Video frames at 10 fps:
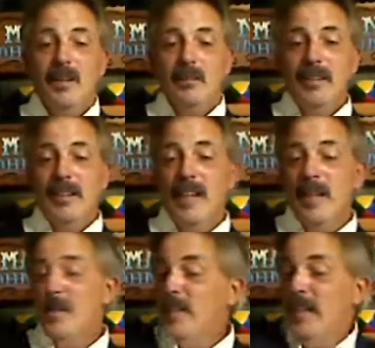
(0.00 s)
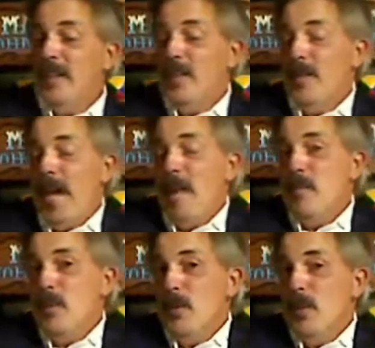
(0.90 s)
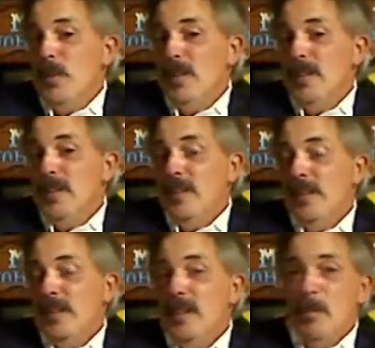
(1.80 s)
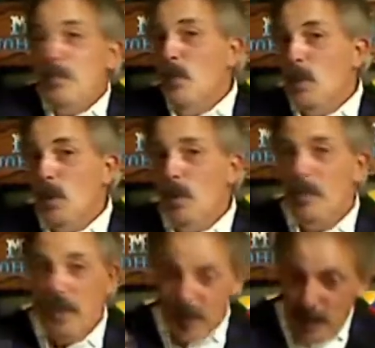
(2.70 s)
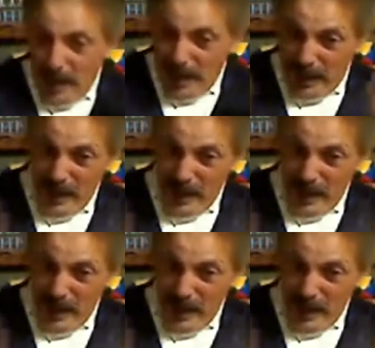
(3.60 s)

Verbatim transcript: but I don't think they're that brutal. They're brutal, but they're not